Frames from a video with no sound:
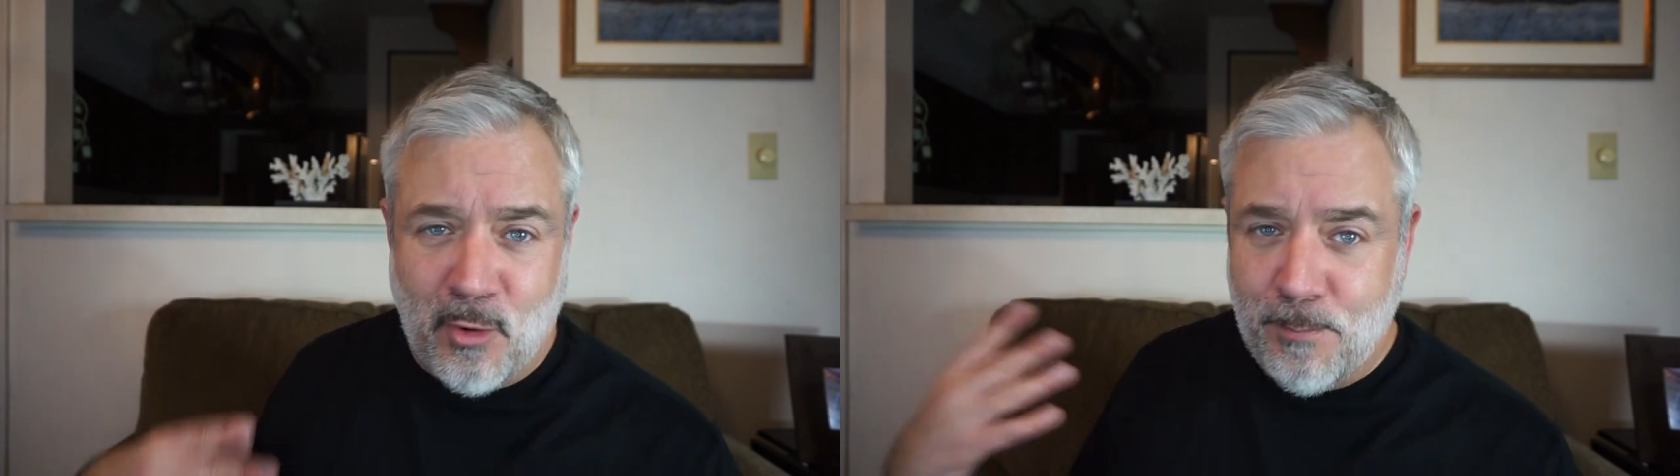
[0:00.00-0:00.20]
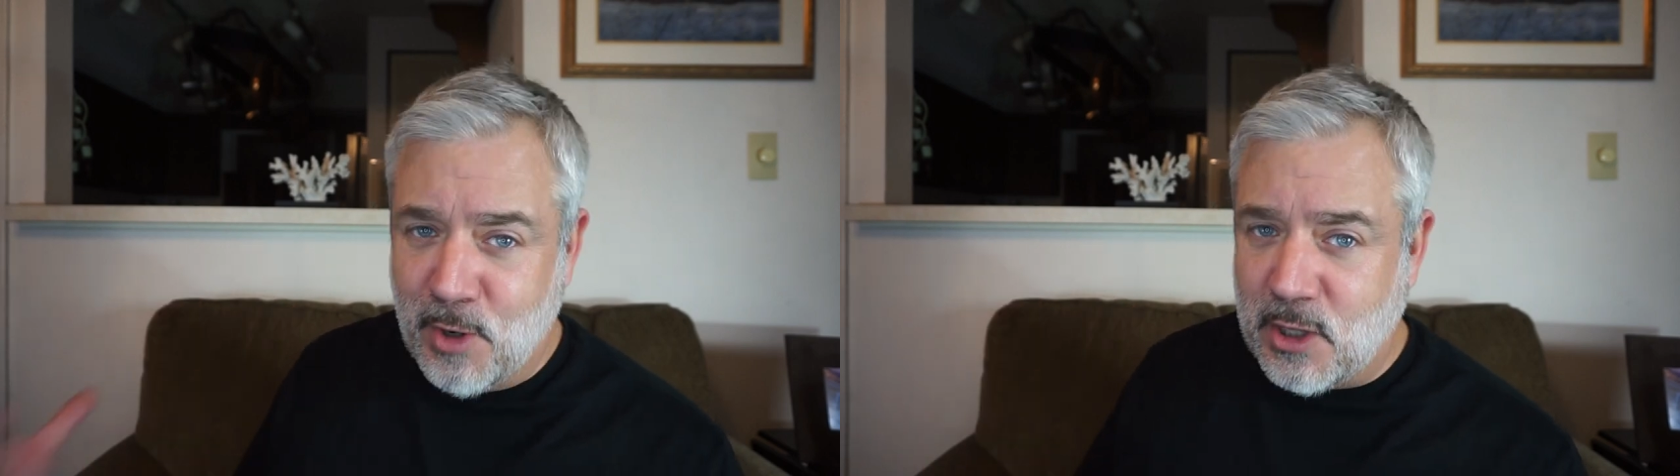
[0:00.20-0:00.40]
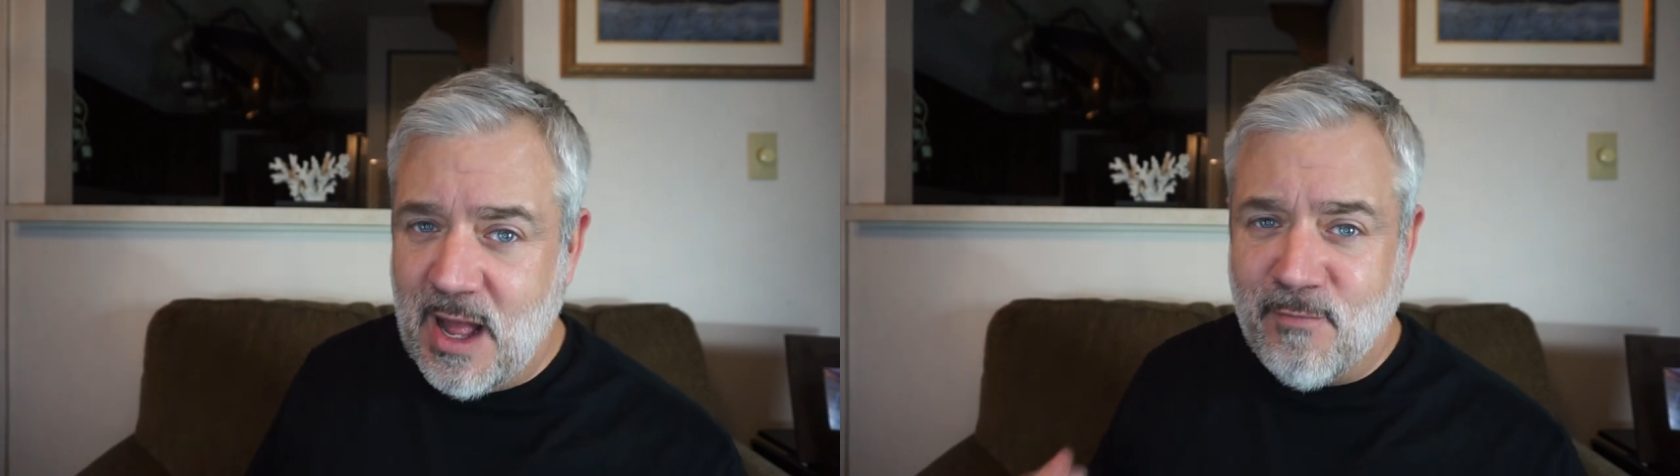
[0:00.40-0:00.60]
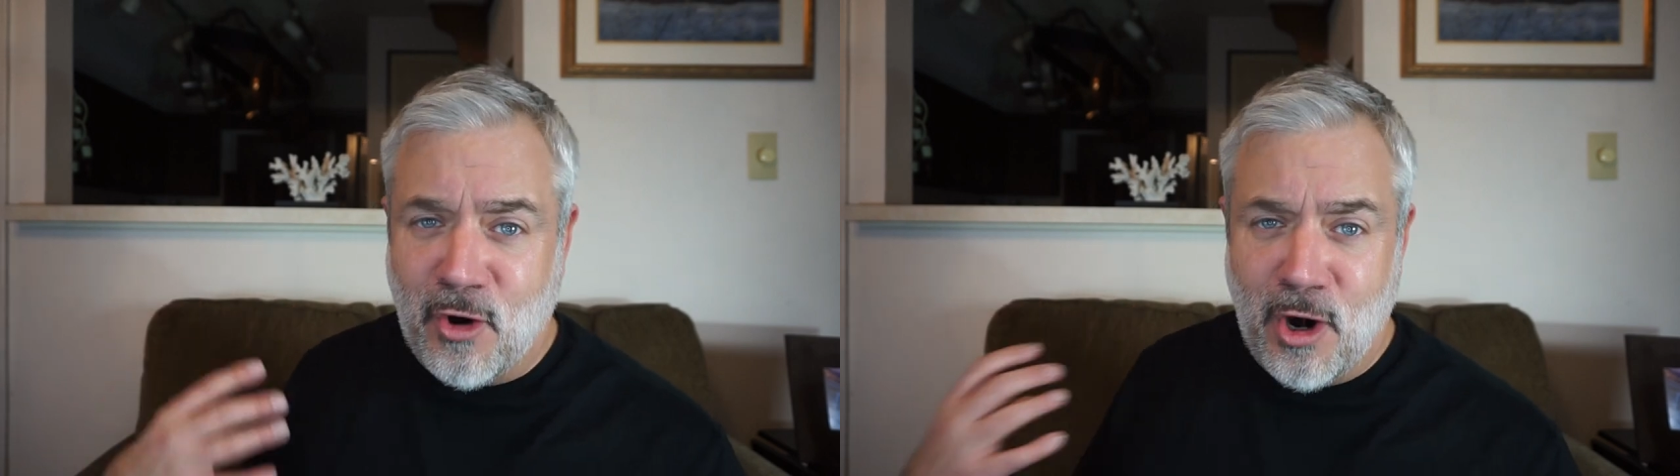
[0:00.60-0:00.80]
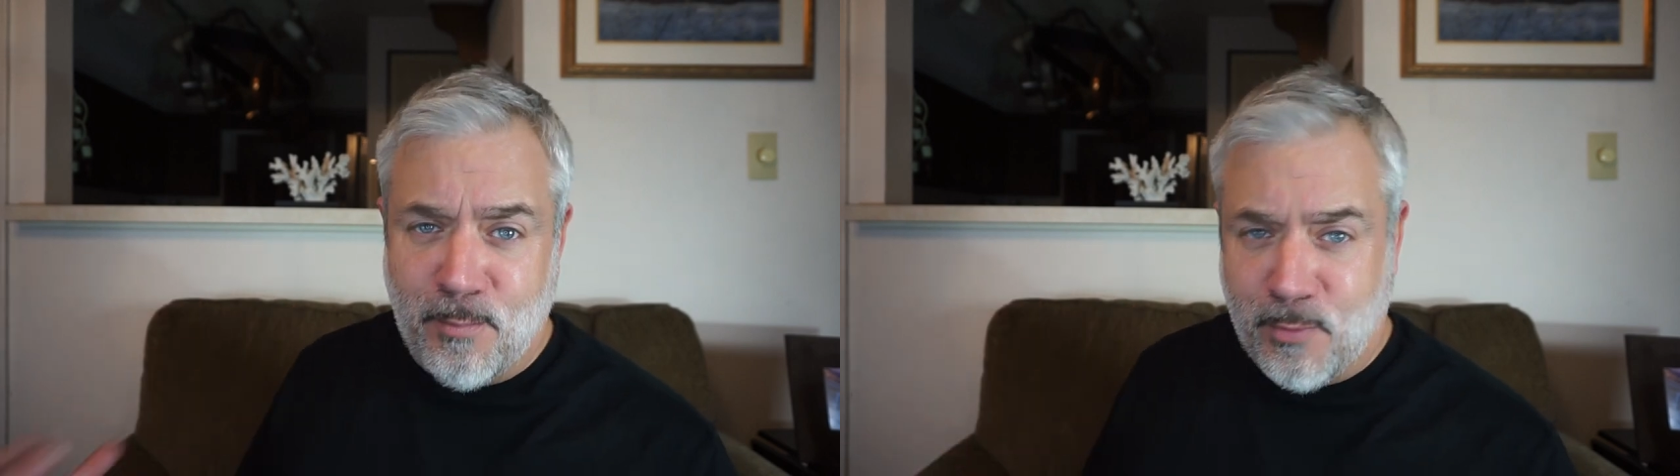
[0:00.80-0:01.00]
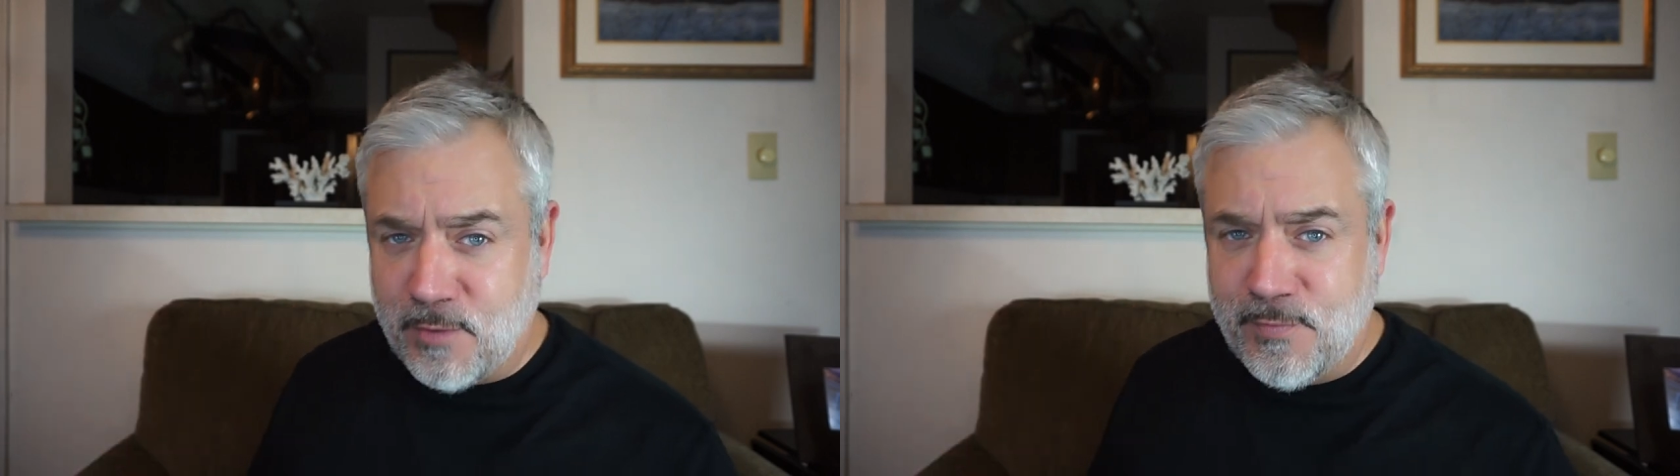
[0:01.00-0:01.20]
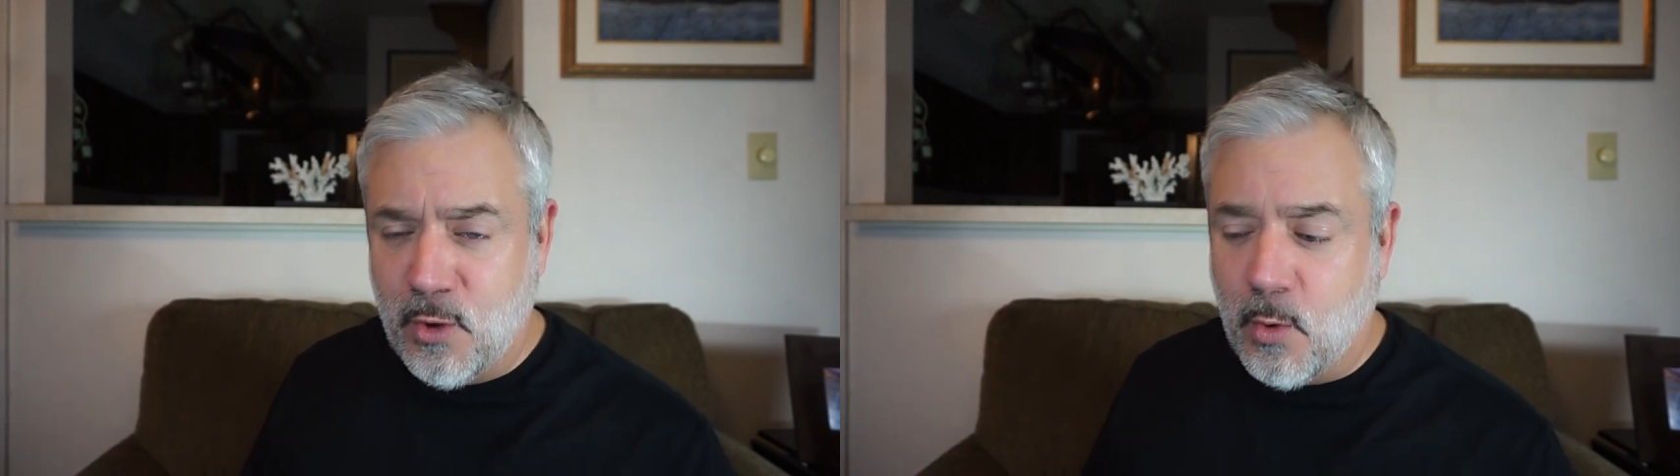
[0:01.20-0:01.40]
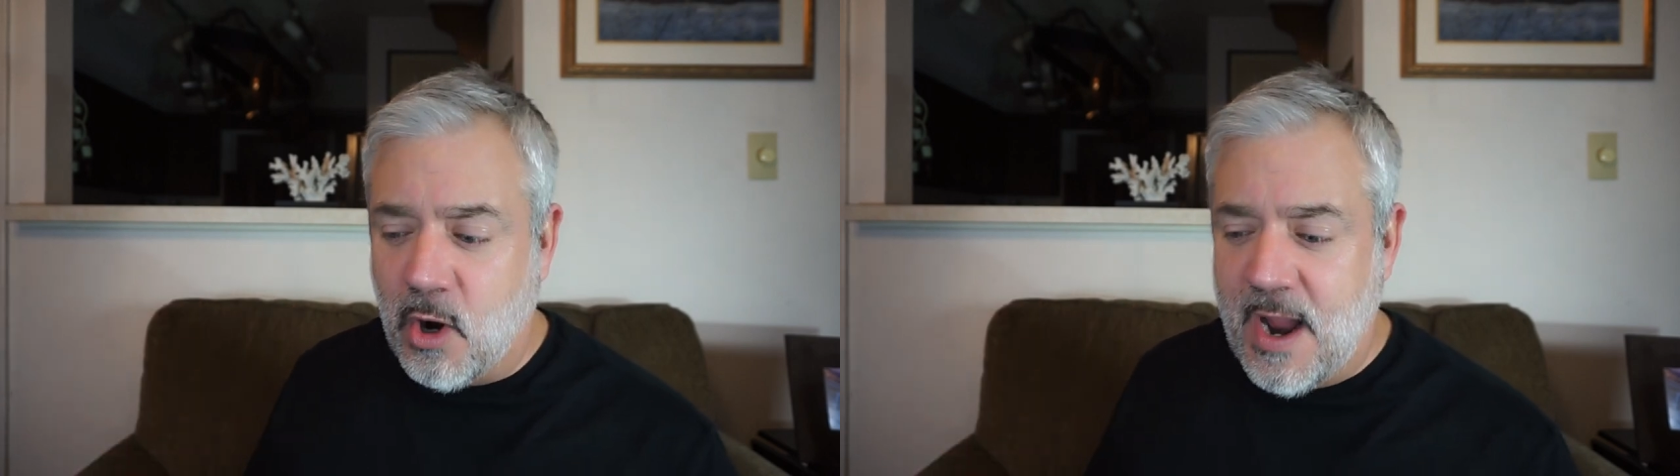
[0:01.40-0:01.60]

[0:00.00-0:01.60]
or a book lover, or book viewer,